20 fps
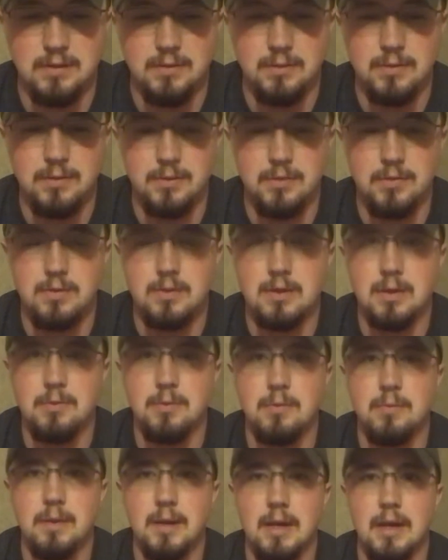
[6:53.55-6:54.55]
Throw a
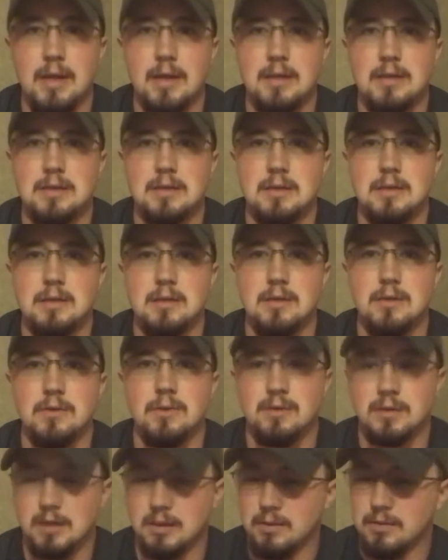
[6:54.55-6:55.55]
couple mags or
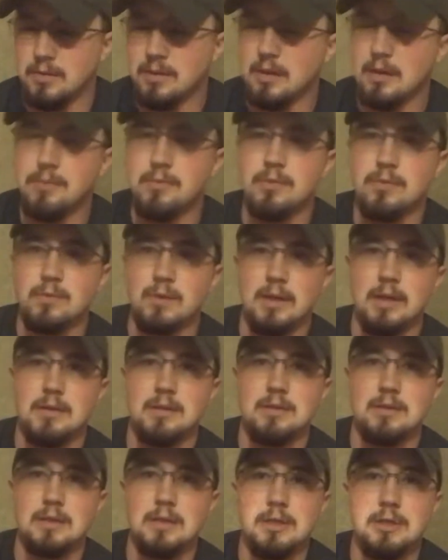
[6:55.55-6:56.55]
a couple
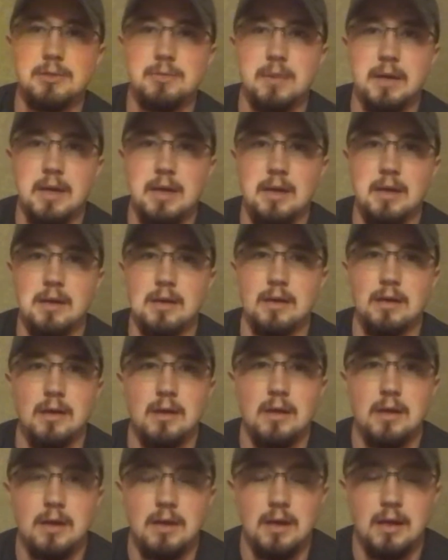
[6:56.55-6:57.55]
rounds in each mag.
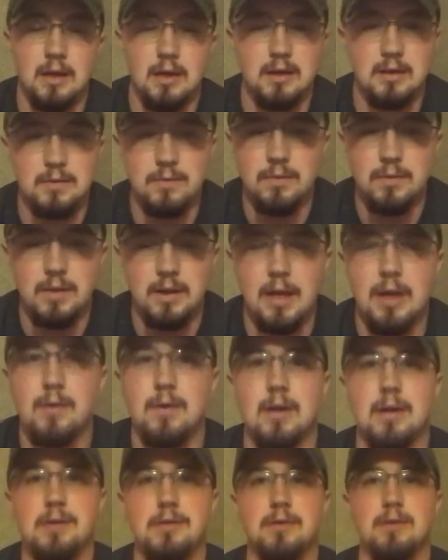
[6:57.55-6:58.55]

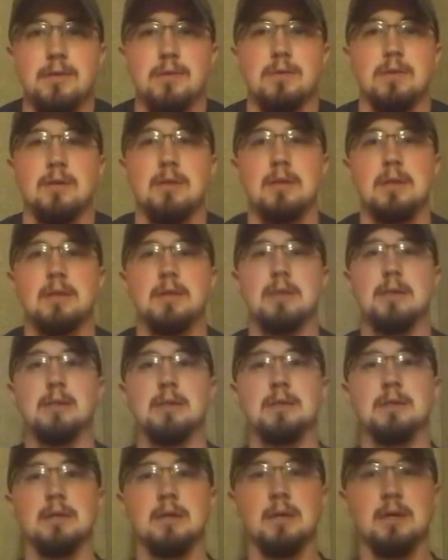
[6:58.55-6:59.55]
How I do it
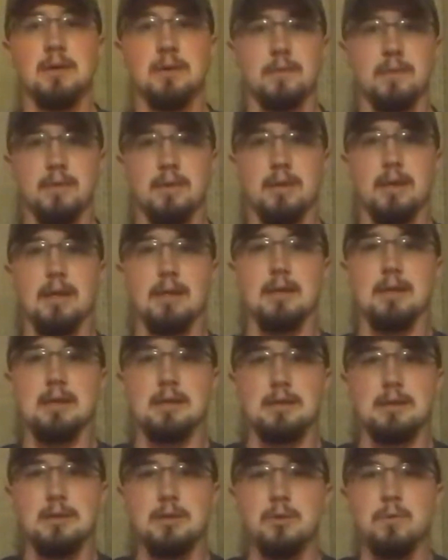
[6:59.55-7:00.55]
is I
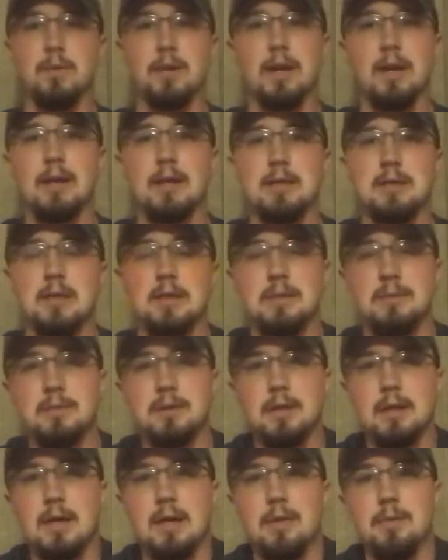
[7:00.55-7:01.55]
get 2 mags, I
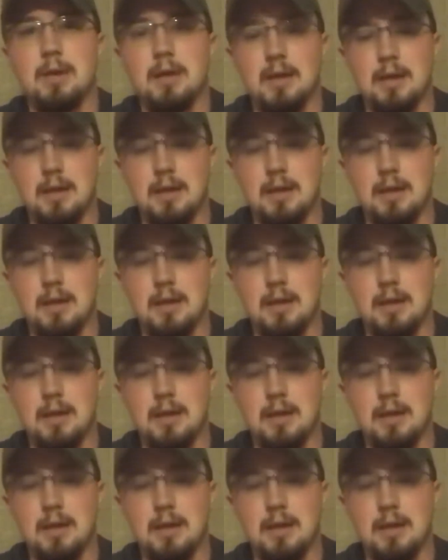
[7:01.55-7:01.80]
empty out my